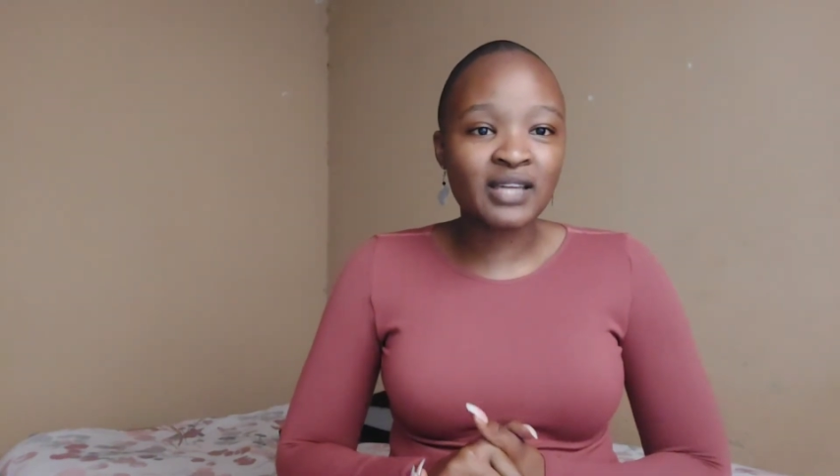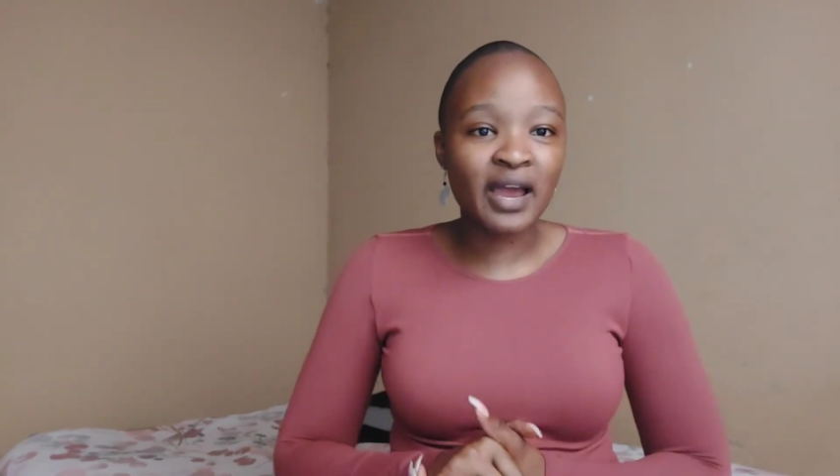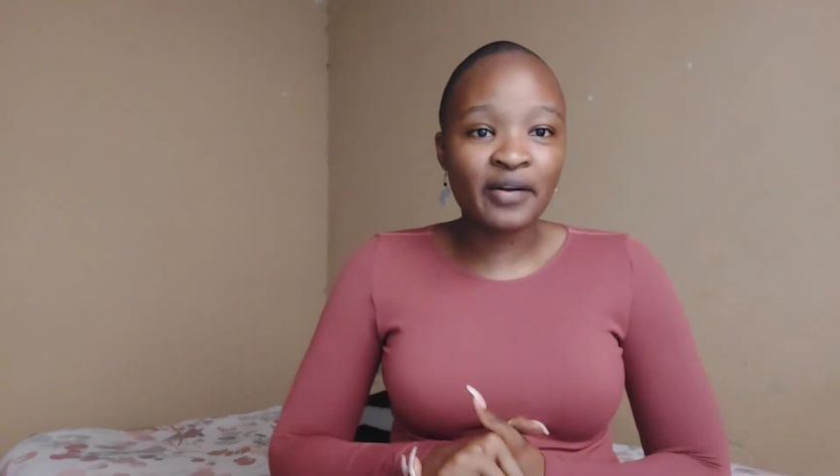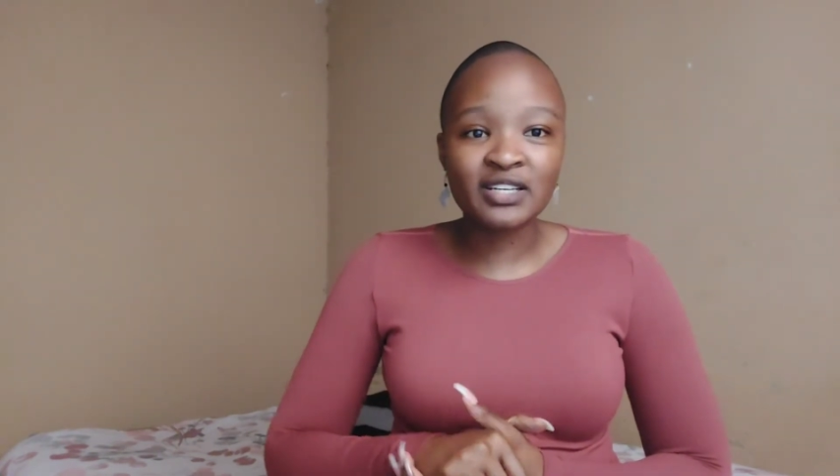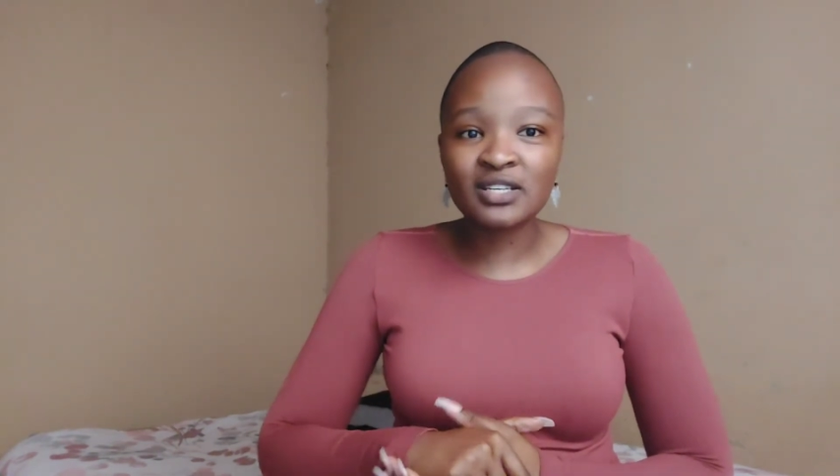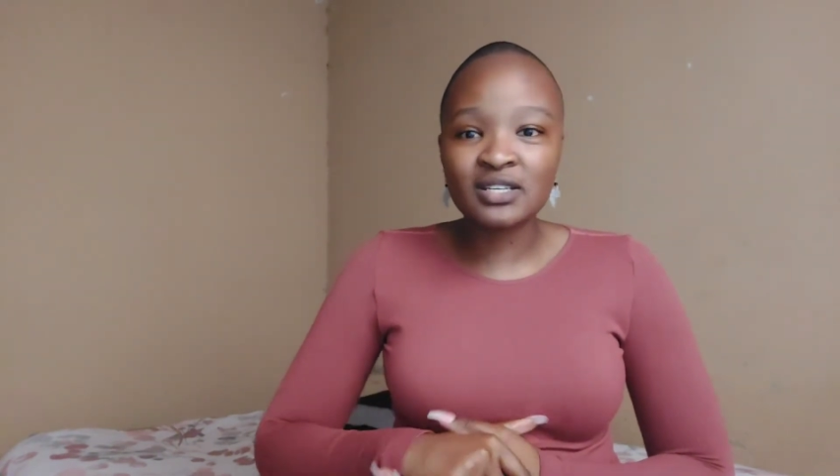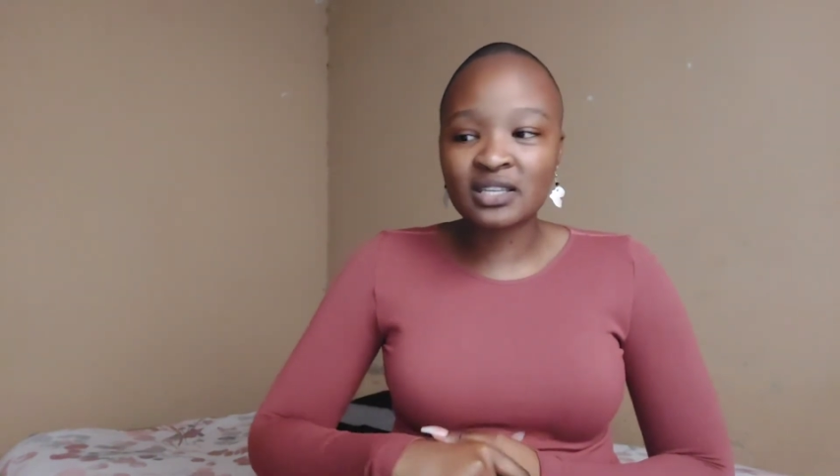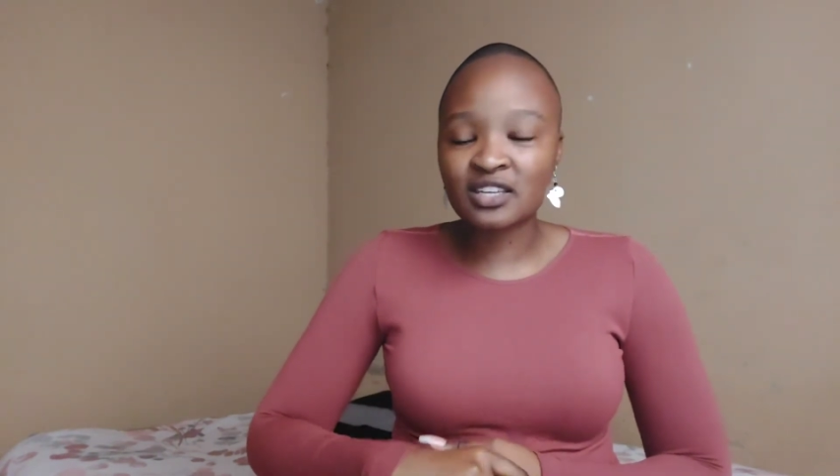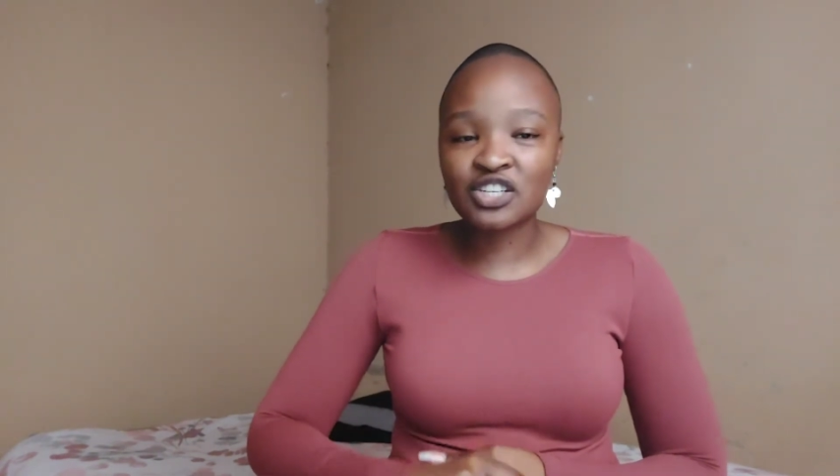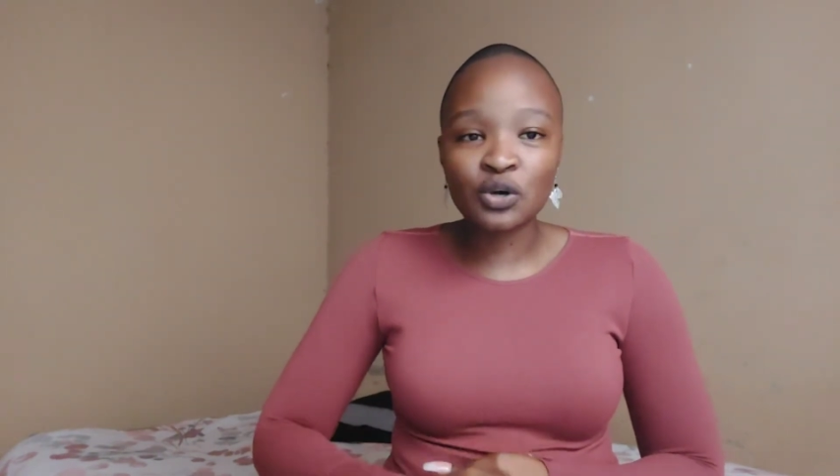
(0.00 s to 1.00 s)
directors
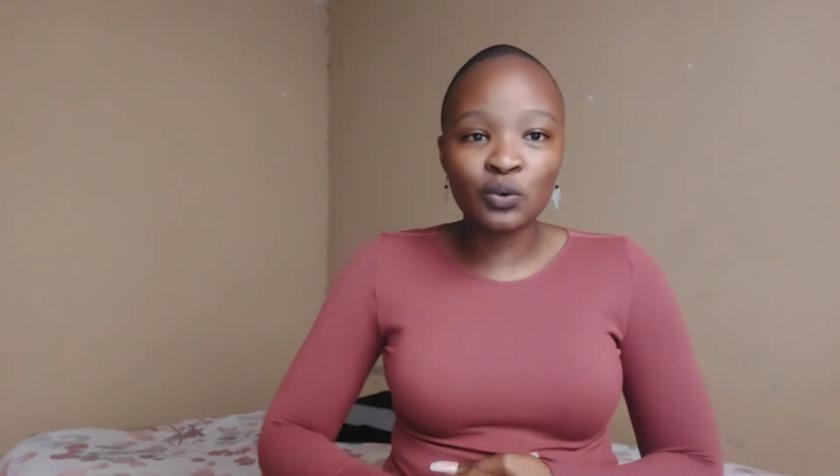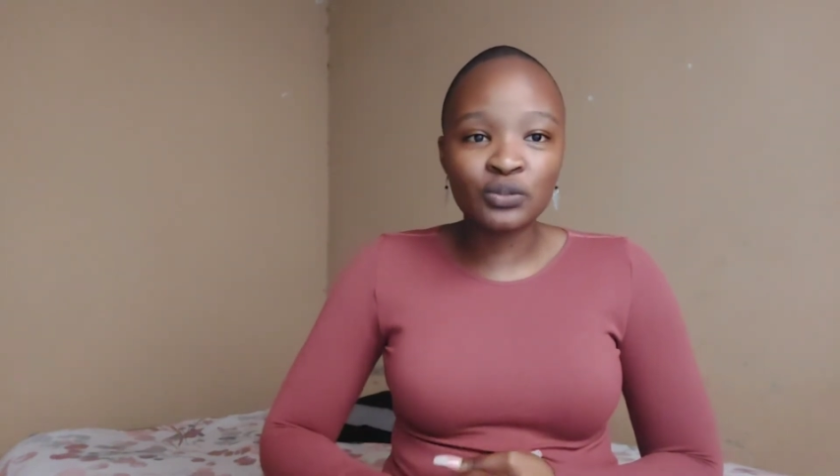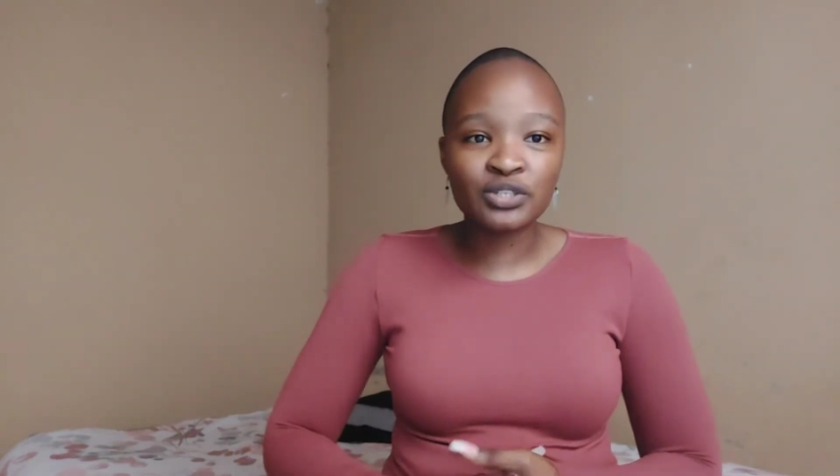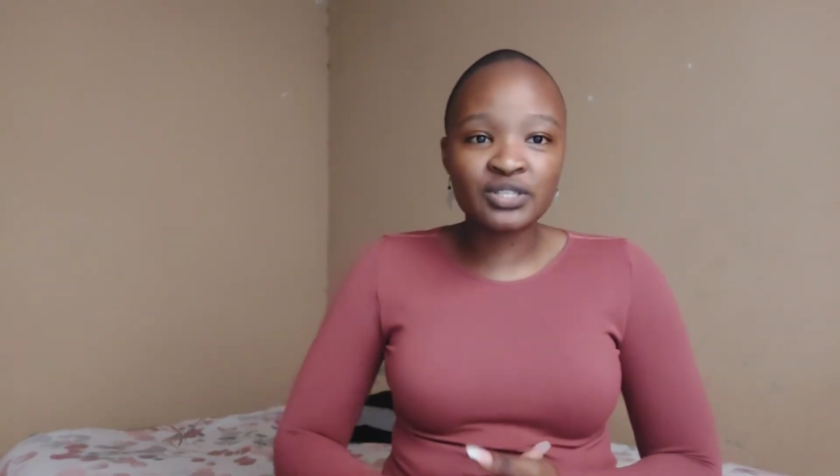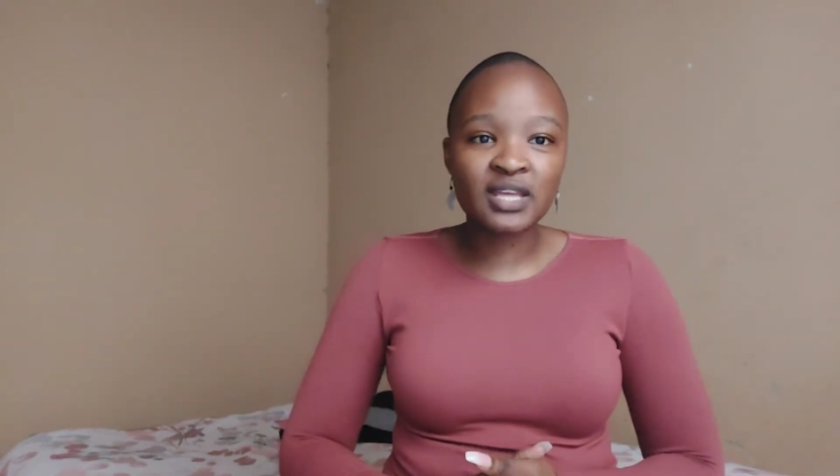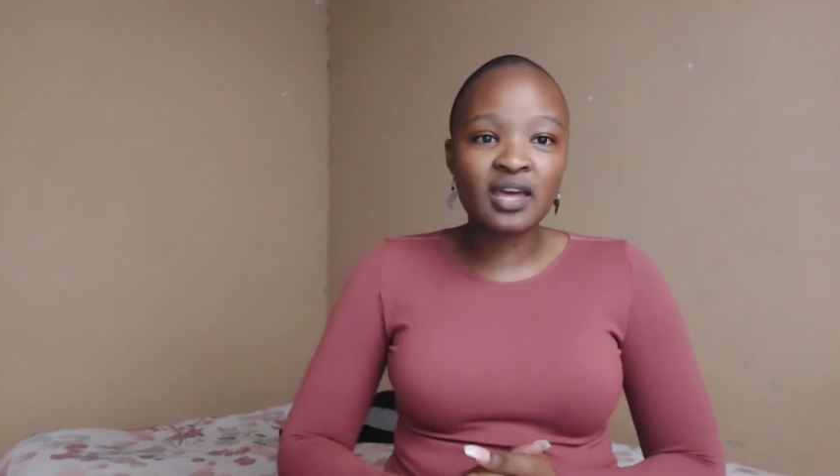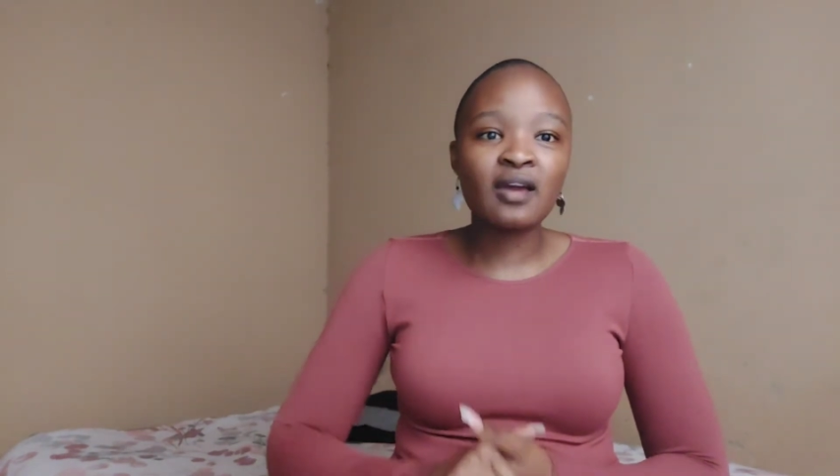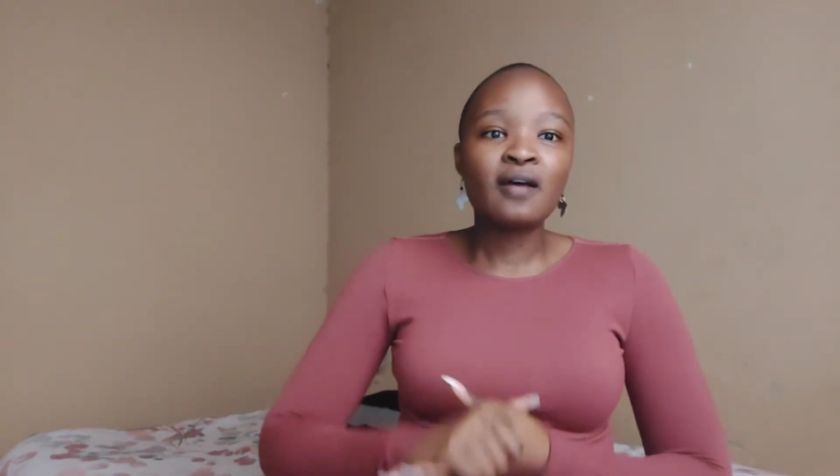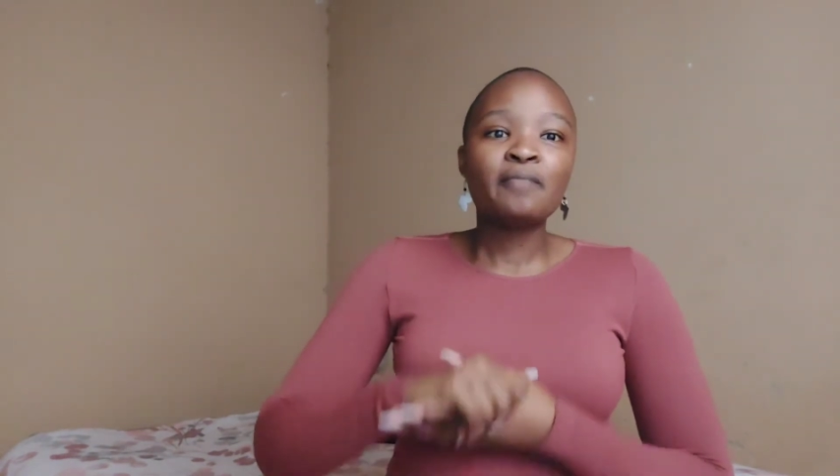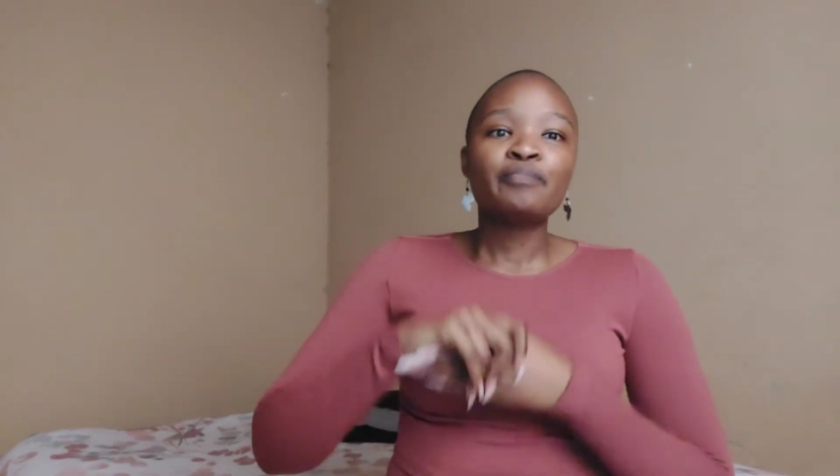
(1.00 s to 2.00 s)
and the shareholders,
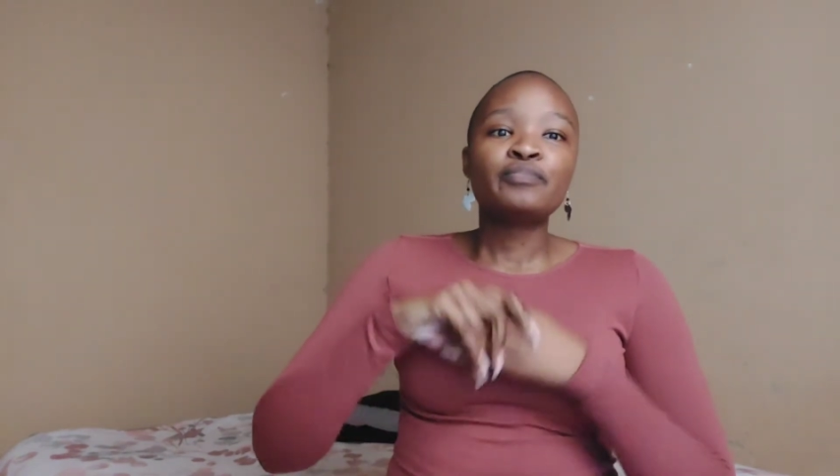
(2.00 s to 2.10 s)
they